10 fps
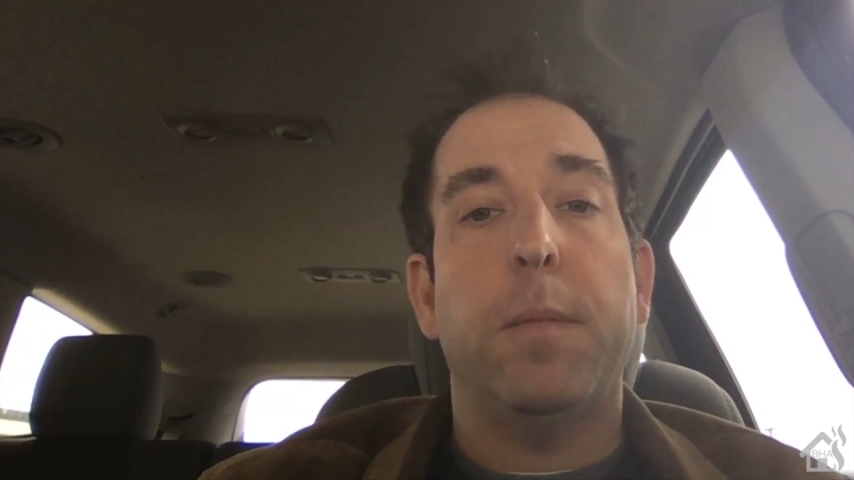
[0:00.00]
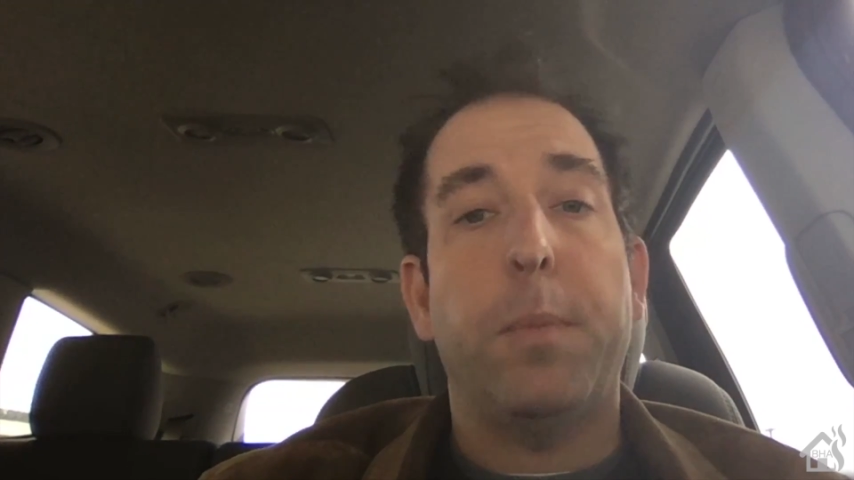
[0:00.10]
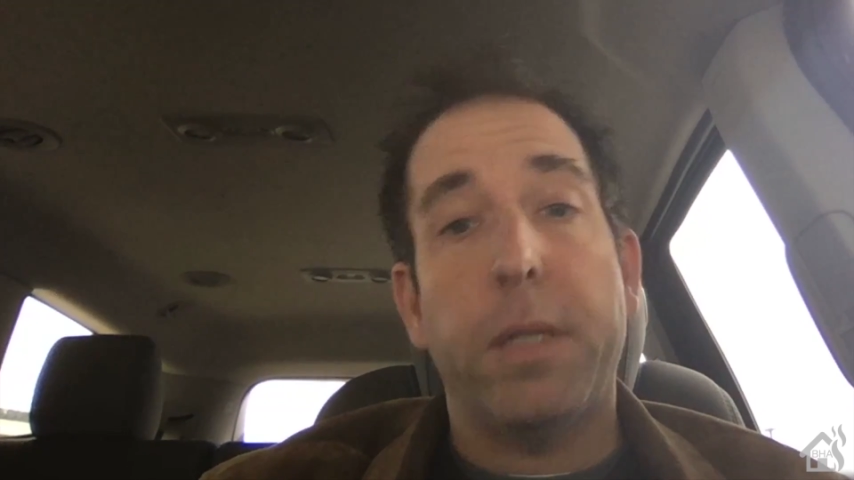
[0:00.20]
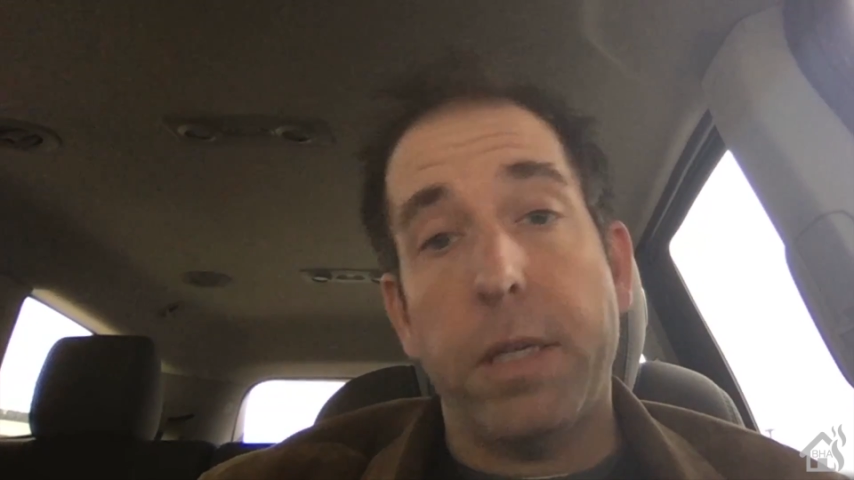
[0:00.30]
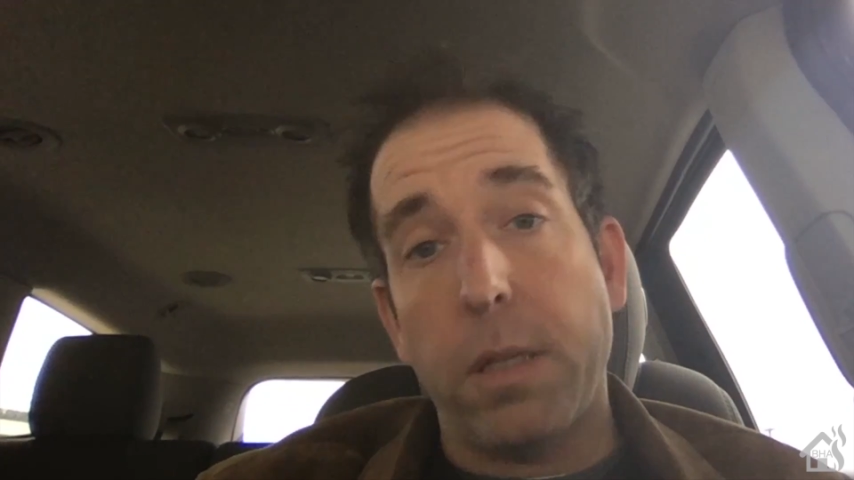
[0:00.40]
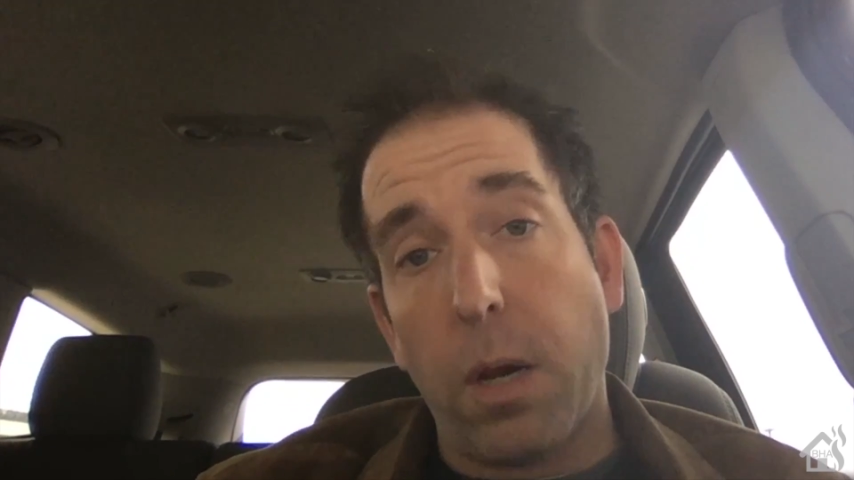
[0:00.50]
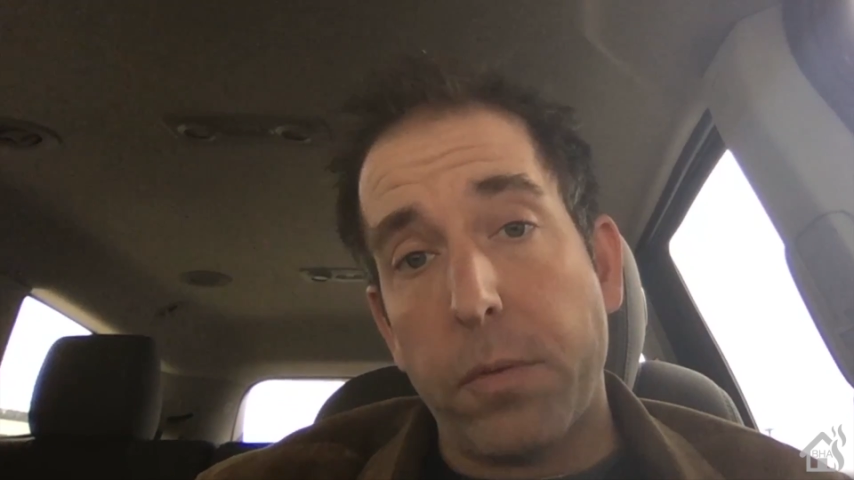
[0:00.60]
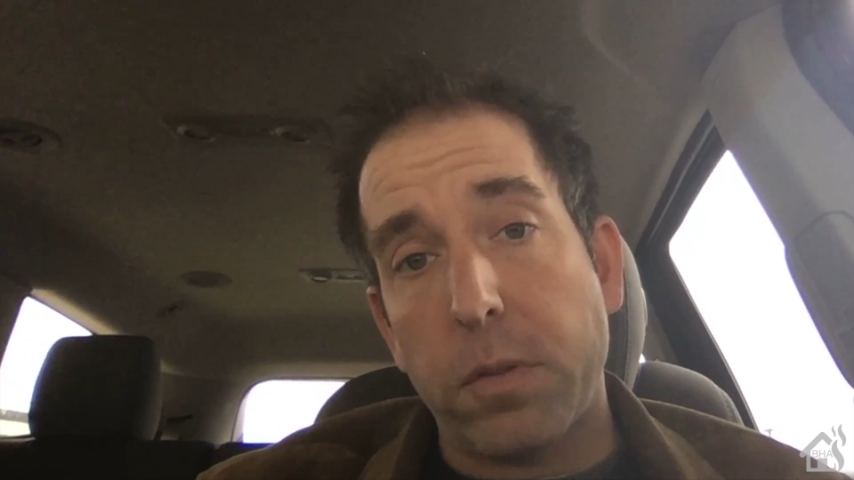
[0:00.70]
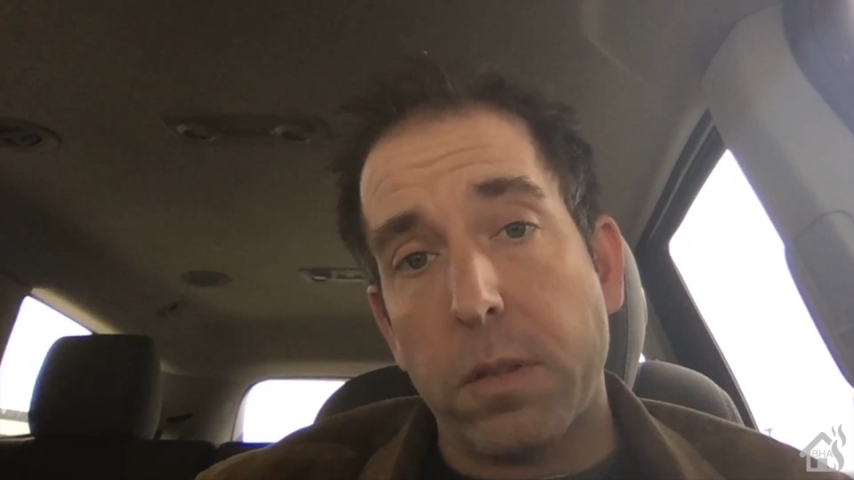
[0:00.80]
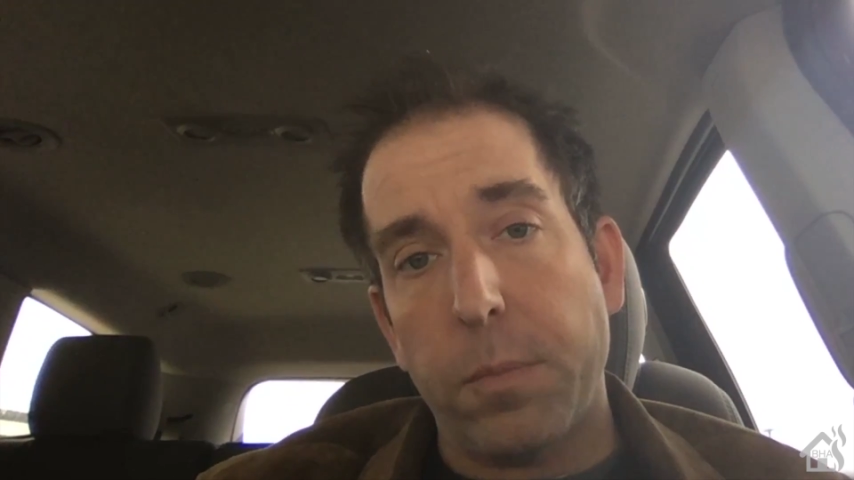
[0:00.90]
But again,
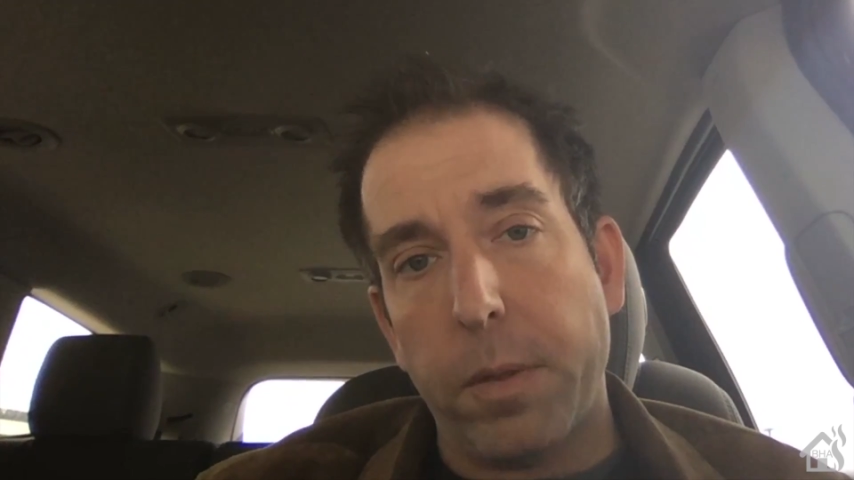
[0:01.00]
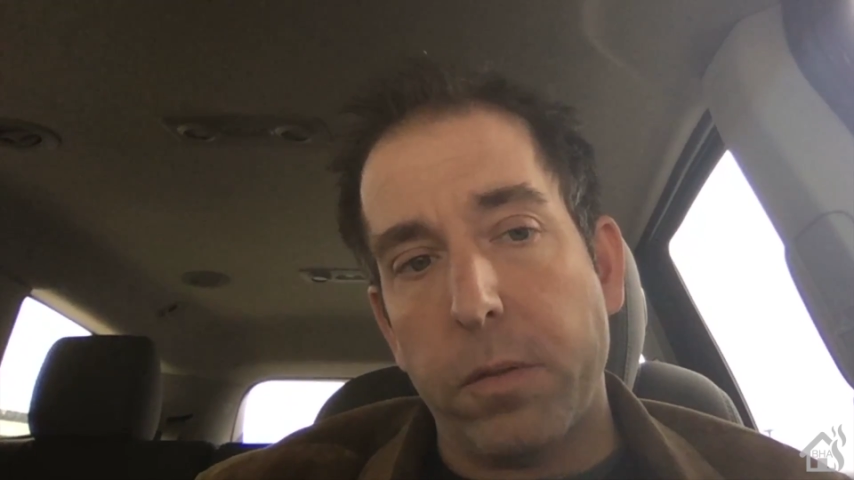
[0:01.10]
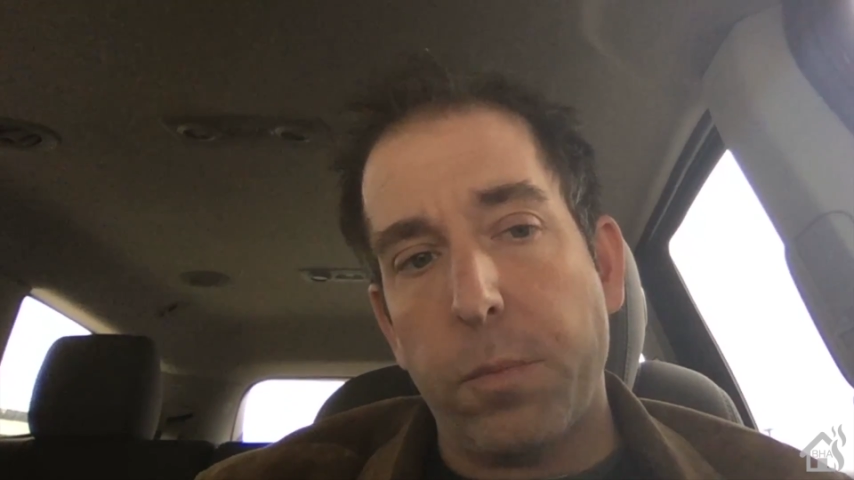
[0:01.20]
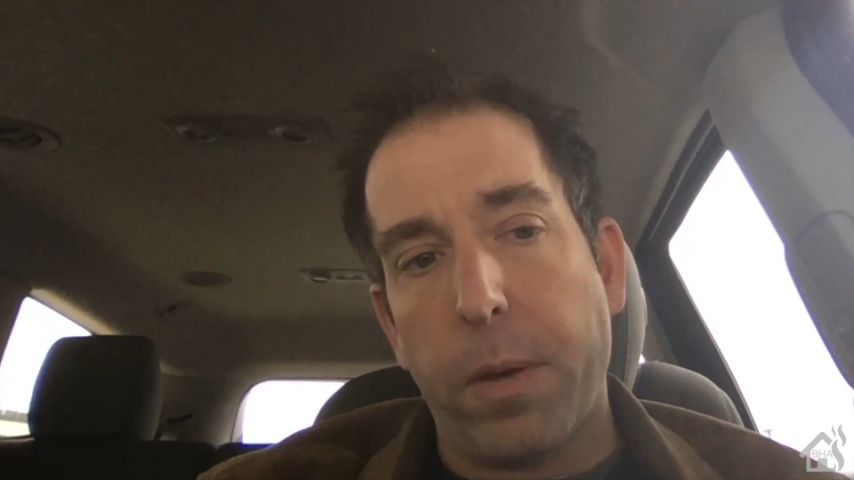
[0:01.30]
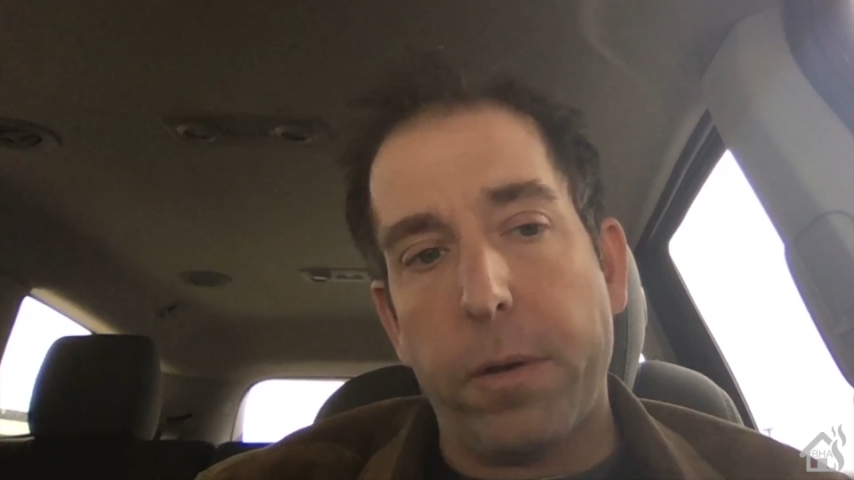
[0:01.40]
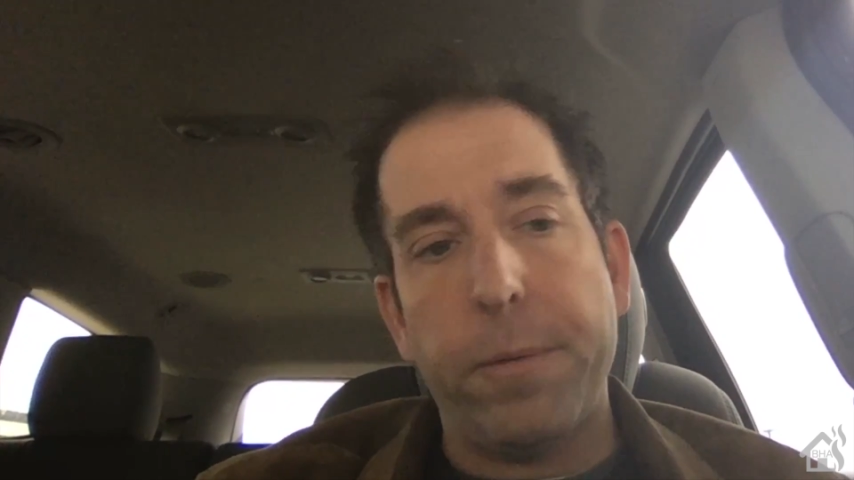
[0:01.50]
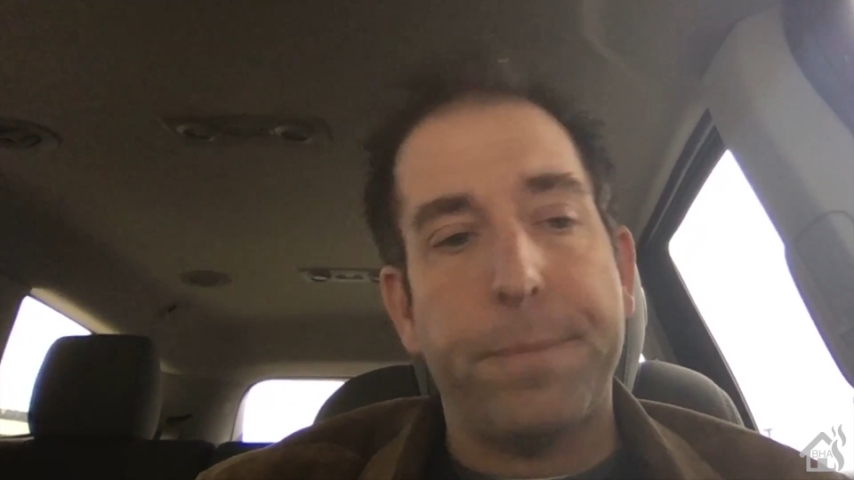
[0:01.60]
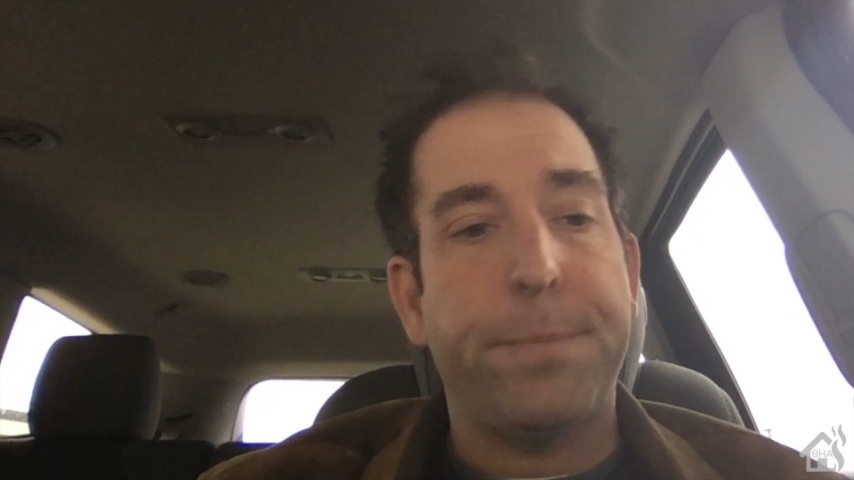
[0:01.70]
obviously, the bigger the better.